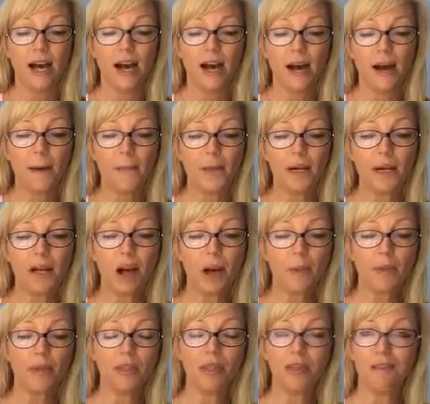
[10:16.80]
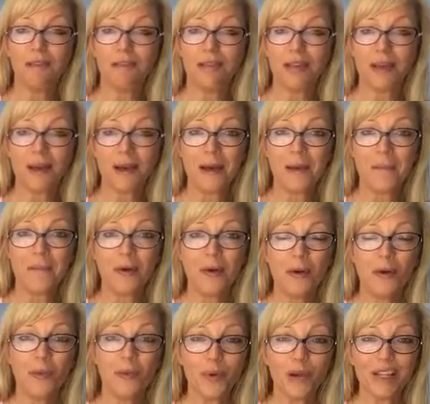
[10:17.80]
a couple of
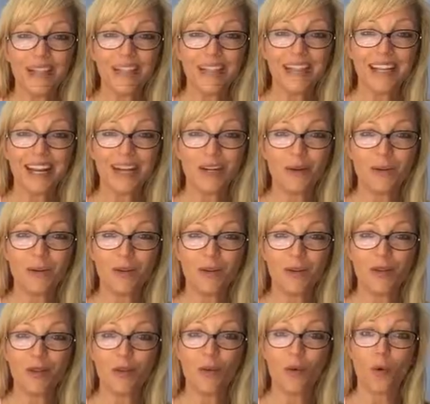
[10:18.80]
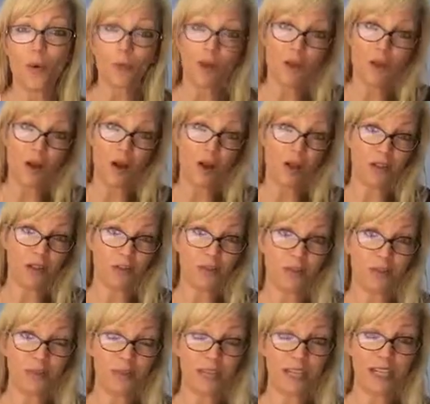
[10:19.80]
them resonated with you, or maybe all of
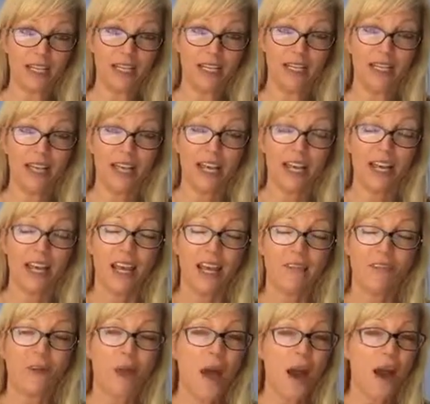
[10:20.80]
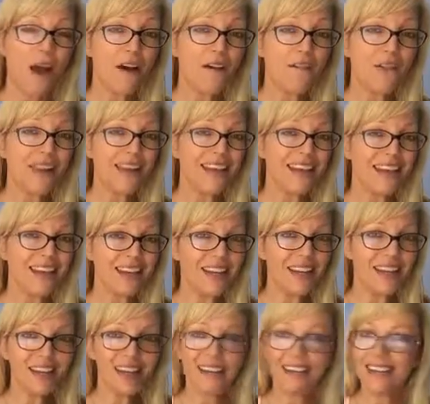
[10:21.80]
them did. If you have
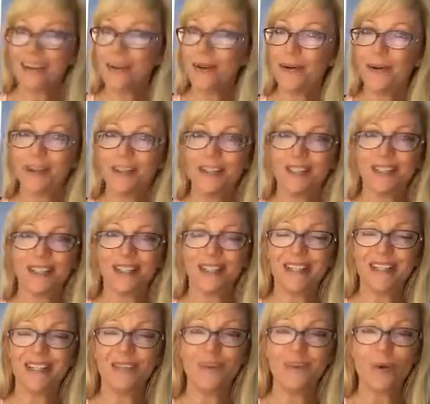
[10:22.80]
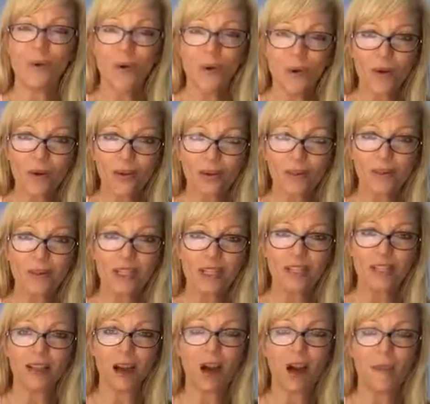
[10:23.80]
any questions, of course,
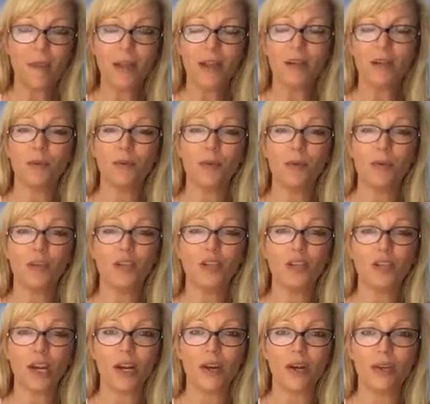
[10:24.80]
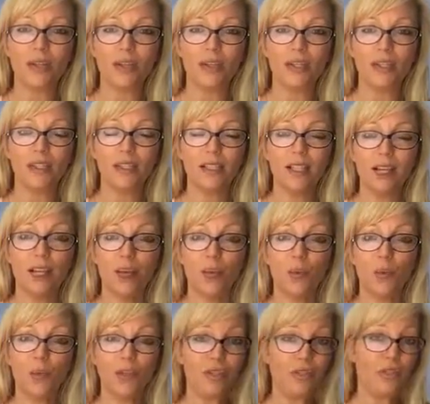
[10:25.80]
please comment or maybe share this
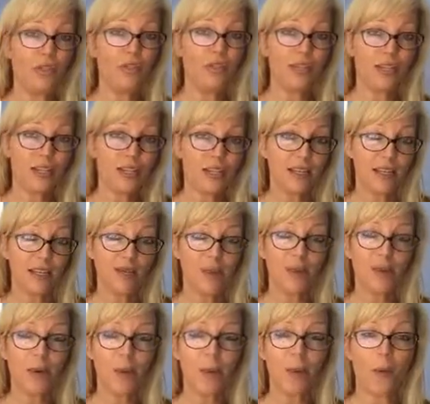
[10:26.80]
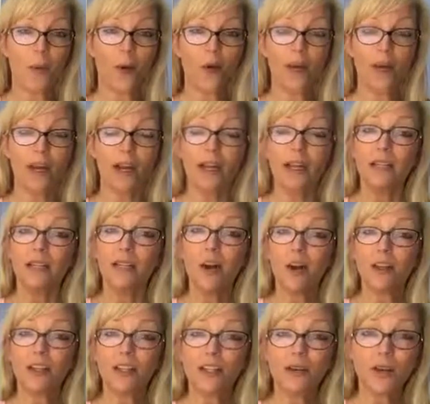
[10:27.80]
with your team or
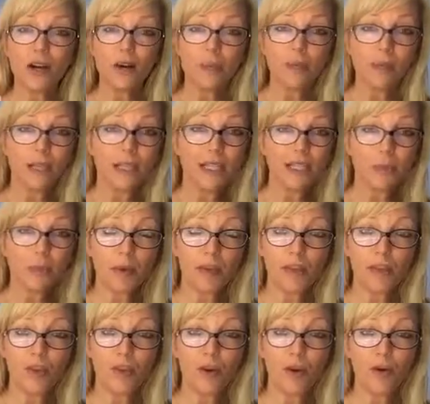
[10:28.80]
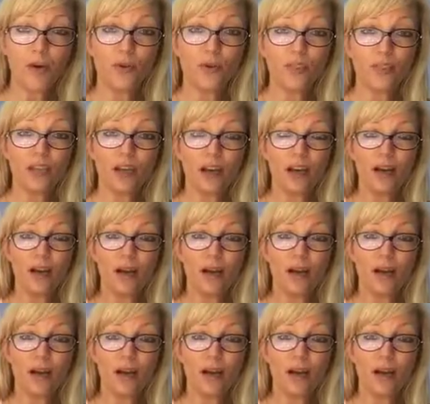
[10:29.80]
talk to your upline sponsor coach